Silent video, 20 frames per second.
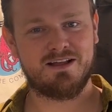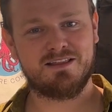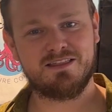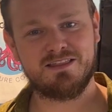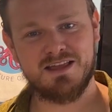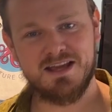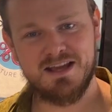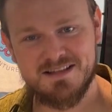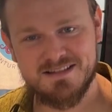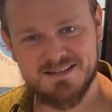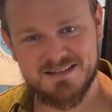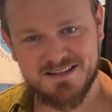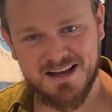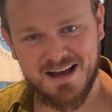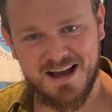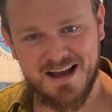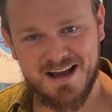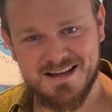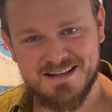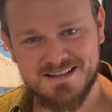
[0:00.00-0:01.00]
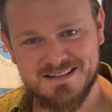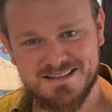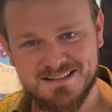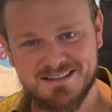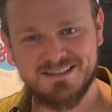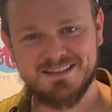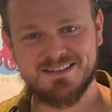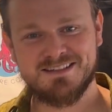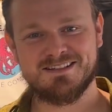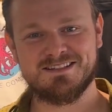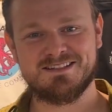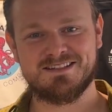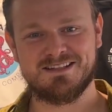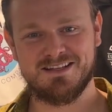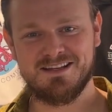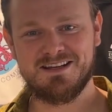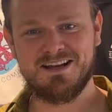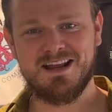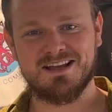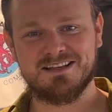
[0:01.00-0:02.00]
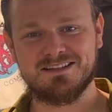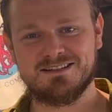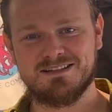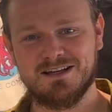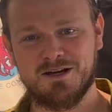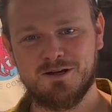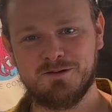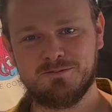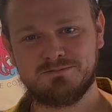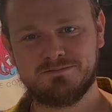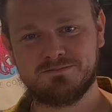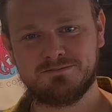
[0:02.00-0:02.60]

Thanks, guys. See you next time.